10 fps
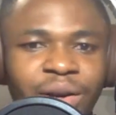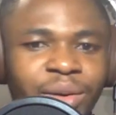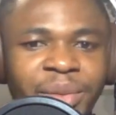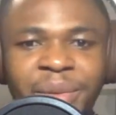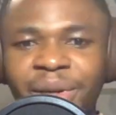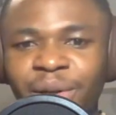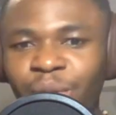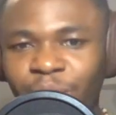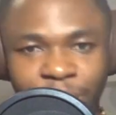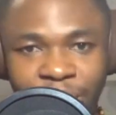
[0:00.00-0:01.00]
maybe
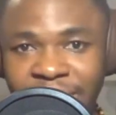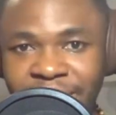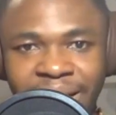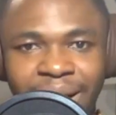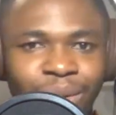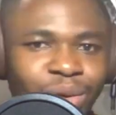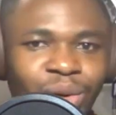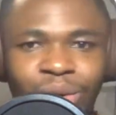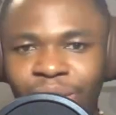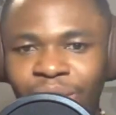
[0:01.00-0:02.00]
eating out
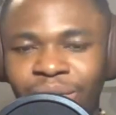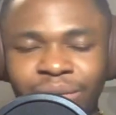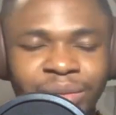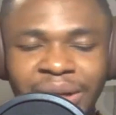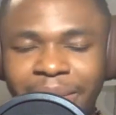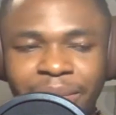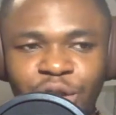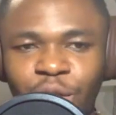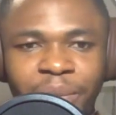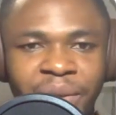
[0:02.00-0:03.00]
or
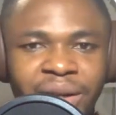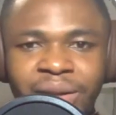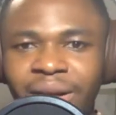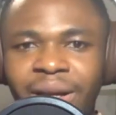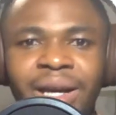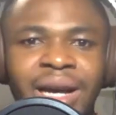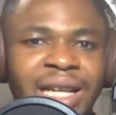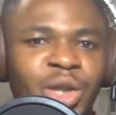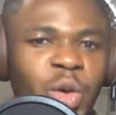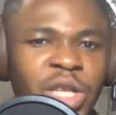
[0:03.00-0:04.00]
shopping
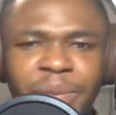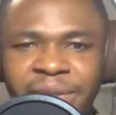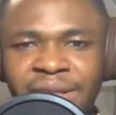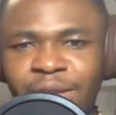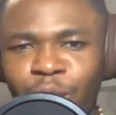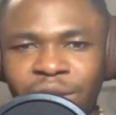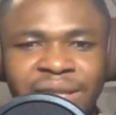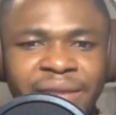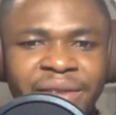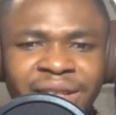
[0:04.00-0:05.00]
and 20% is for
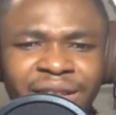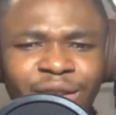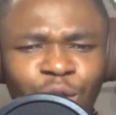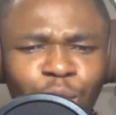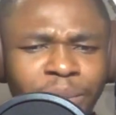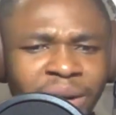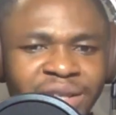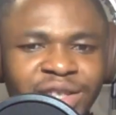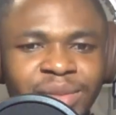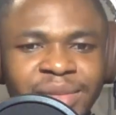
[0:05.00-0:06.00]
saving. Do you
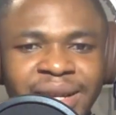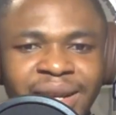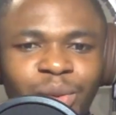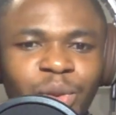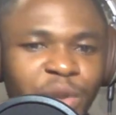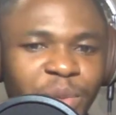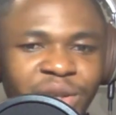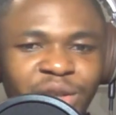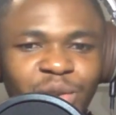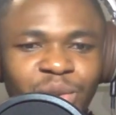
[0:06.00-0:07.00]
practice something like that with your
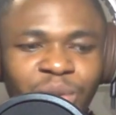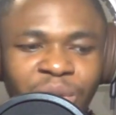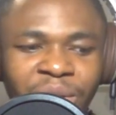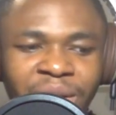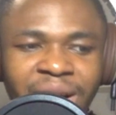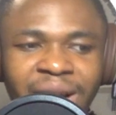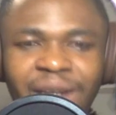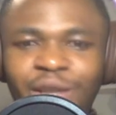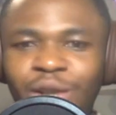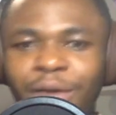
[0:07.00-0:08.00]
money too, or
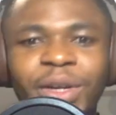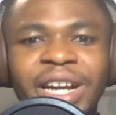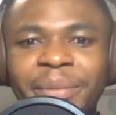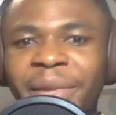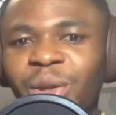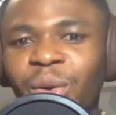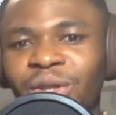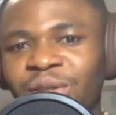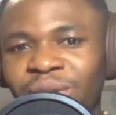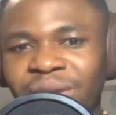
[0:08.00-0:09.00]
do you have other
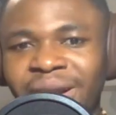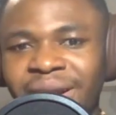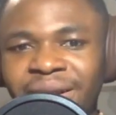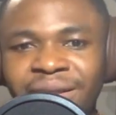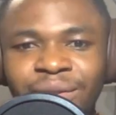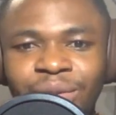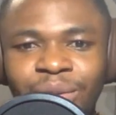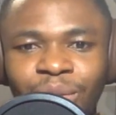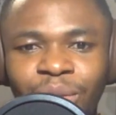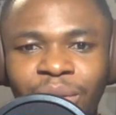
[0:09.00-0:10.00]
methods or techniques
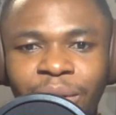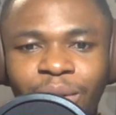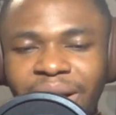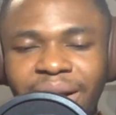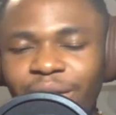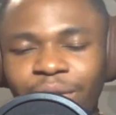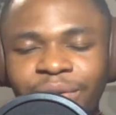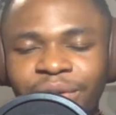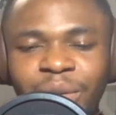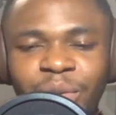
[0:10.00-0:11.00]
or technique
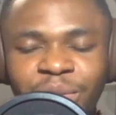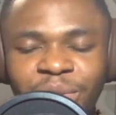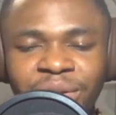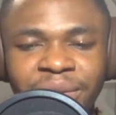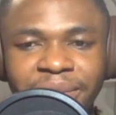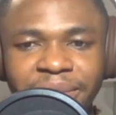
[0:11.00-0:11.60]
of dealing with your money?